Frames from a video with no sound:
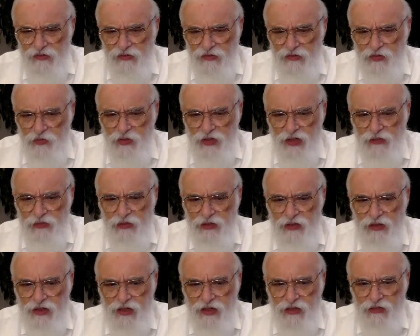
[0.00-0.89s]
We'll pick up the
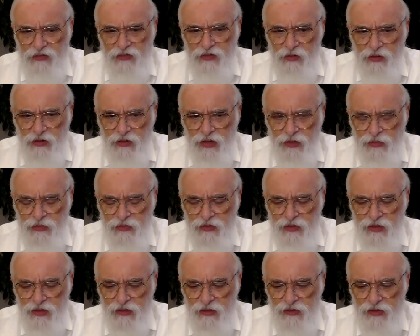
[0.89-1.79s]
text we were up
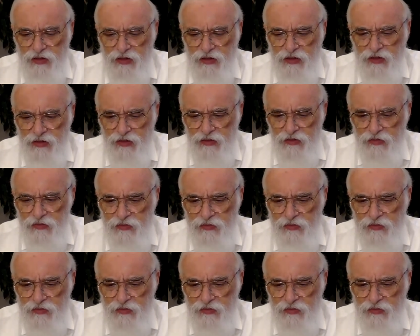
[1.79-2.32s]
to. So I'll just